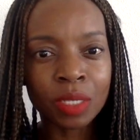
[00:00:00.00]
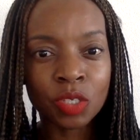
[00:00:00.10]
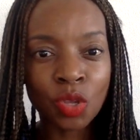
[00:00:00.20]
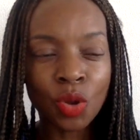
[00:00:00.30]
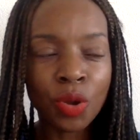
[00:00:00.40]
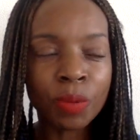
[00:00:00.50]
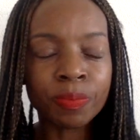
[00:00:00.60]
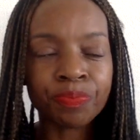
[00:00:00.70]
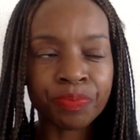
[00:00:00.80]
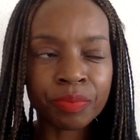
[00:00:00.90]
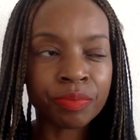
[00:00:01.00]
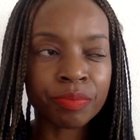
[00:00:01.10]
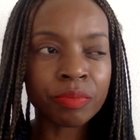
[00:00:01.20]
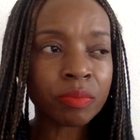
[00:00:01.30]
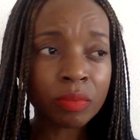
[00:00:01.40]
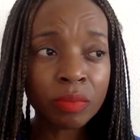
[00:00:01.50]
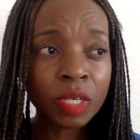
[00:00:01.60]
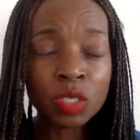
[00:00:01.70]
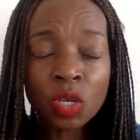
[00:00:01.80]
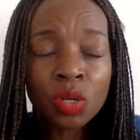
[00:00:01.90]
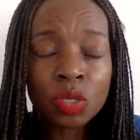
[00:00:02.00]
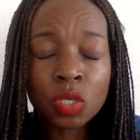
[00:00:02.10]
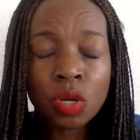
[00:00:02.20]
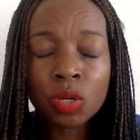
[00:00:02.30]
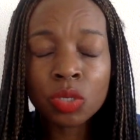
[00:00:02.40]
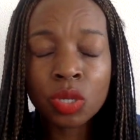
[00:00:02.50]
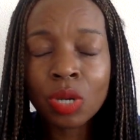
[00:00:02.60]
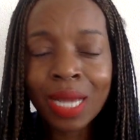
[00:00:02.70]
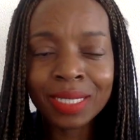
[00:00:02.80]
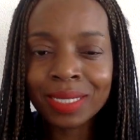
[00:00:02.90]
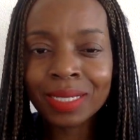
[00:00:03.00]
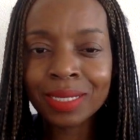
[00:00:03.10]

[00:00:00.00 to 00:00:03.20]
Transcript: So I just